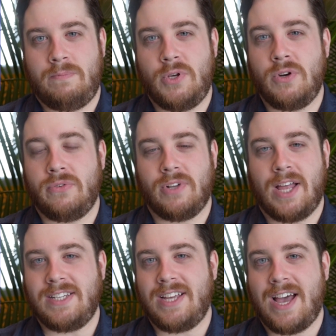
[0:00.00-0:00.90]
beautiful
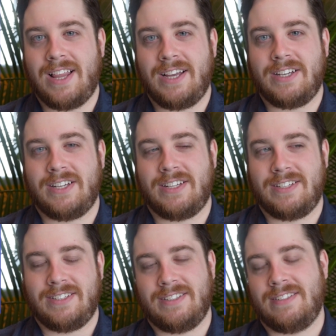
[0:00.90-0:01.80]
italic.
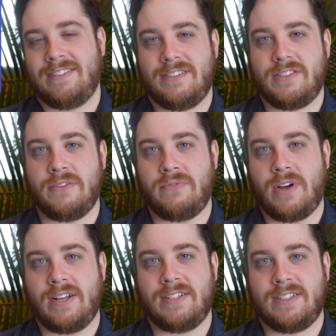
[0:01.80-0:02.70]
It's a good
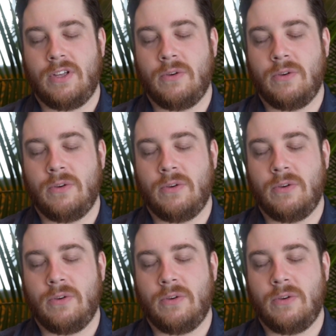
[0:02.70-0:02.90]
font.